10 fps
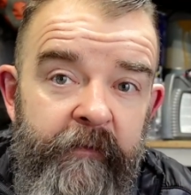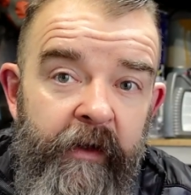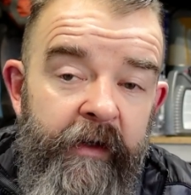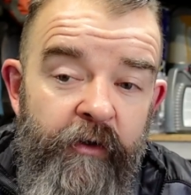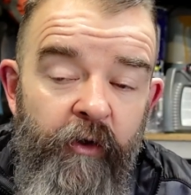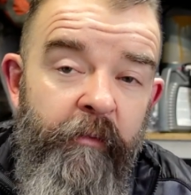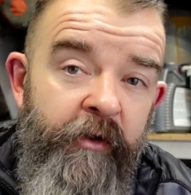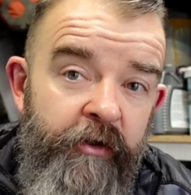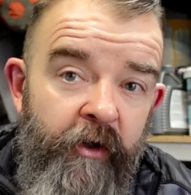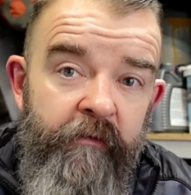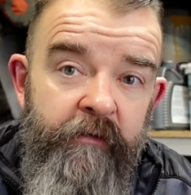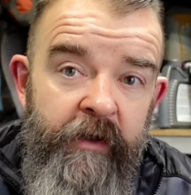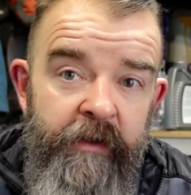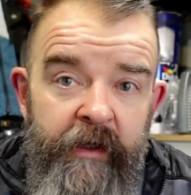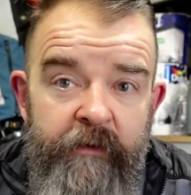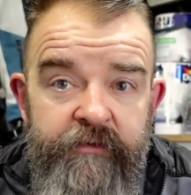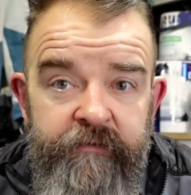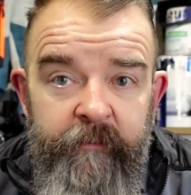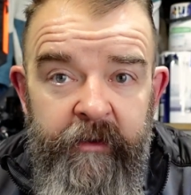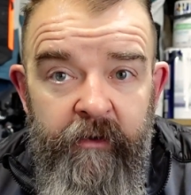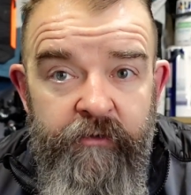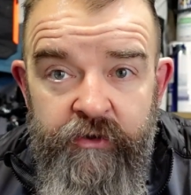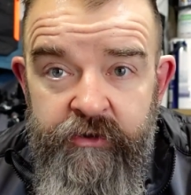I can open the door and heat the house from it, or just